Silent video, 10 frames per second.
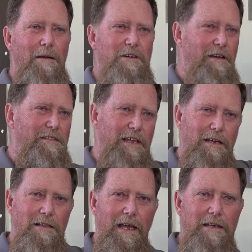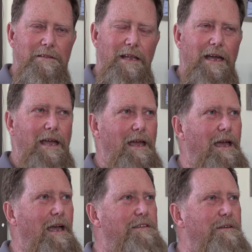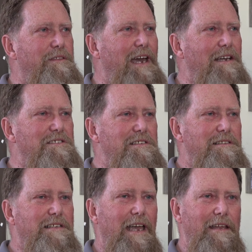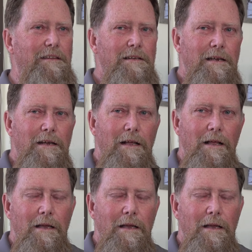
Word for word: I'm gonna think like 2010. Okay.